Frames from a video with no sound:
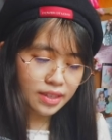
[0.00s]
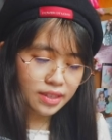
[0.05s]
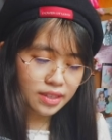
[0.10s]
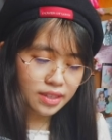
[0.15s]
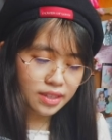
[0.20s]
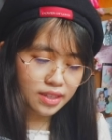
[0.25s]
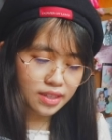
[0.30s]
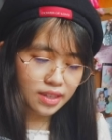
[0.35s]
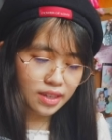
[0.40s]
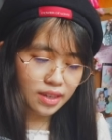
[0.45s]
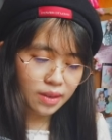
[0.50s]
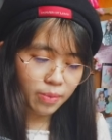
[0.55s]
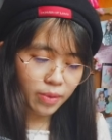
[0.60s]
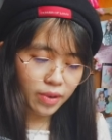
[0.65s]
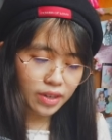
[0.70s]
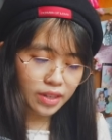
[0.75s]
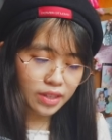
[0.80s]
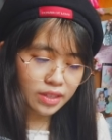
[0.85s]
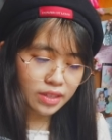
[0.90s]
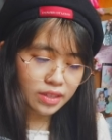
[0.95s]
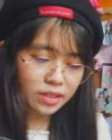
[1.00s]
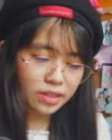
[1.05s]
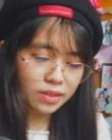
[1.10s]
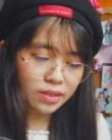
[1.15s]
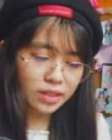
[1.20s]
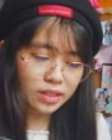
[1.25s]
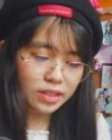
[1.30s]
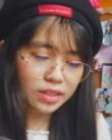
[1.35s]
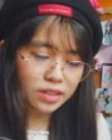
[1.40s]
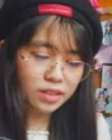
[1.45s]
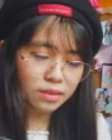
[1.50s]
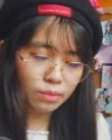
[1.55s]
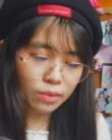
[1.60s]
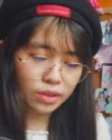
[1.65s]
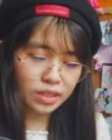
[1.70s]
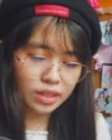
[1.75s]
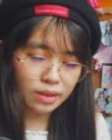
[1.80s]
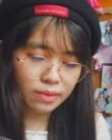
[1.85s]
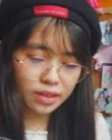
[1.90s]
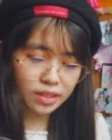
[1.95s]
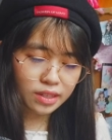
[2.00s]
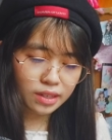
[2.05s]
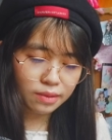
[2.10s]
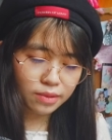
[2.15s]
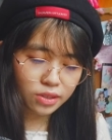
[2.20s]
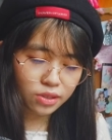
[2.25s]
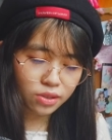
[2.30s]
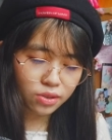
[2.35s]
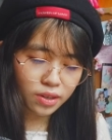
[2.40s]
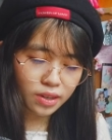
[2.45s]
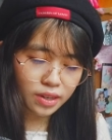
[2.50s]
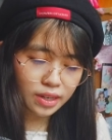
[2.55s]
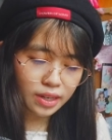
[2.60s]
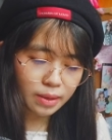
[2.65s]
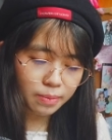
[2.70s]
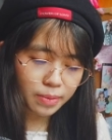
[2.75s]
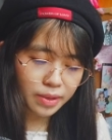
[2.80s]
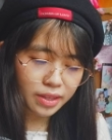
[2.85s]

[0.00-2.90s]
she wanted to listen to music while she was drawing,